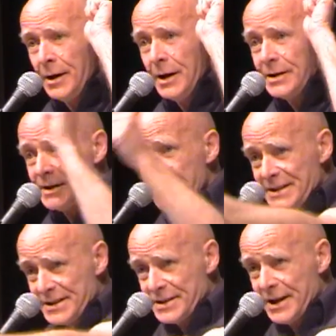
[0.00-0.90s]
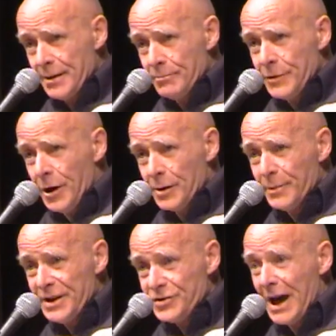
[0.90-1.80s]
And he says, that's the same
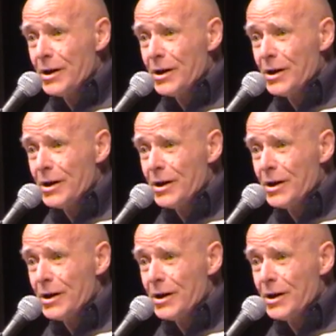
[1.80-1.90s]
document, isn't it?